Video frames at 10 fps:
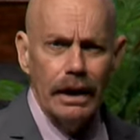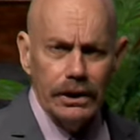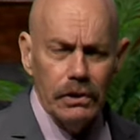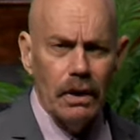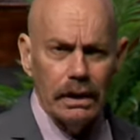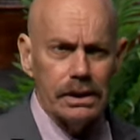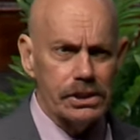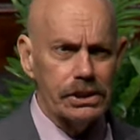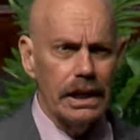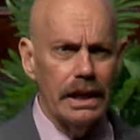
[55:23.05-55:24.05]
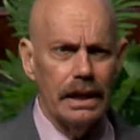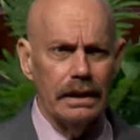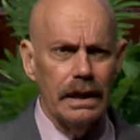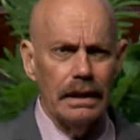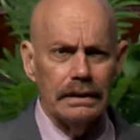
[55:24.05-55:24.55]
you
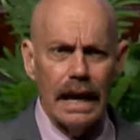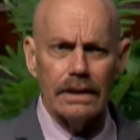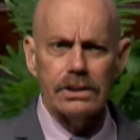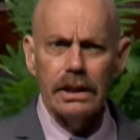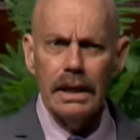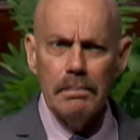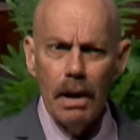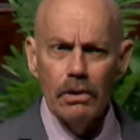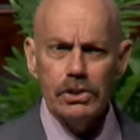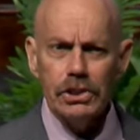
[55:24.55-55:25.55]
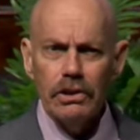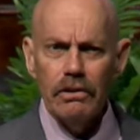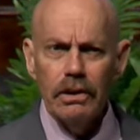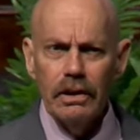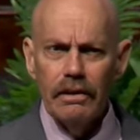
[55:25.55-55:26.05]
understand that's an emotional